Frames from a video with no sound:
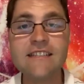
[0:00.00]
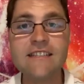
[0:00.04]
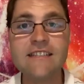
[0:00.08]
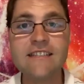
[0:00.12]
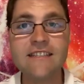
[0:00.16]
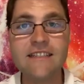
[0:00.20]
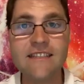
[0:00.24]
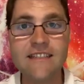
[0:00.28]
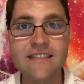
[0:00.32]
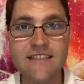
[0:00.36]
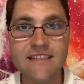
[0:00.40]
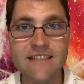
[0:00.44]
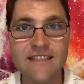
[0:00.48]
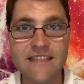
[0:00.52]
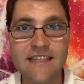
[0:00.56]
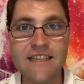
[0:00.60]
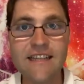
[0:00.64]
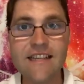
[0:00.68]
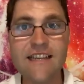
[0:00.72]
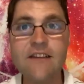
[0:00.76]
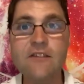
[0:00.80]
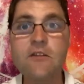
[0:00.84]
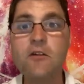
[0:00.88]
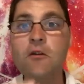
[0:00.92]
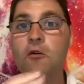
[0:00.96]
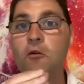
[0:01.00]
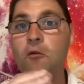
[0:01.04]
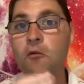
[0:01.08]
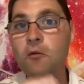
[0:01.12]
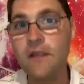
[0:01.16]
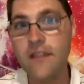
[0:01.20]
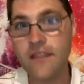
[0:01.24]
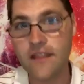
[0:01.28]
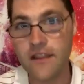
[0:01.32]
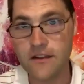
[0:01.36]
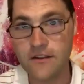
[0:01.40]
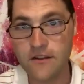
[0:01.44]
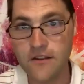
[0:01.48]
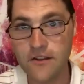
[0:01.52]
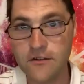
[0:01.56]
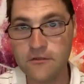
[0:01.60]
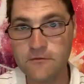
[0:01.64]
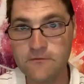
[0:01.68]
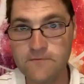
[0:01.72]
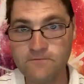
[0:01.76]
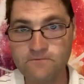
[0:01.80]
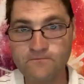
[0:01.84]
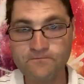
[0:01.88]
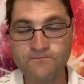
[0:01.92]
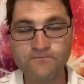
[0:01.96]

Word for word: to succeed within you.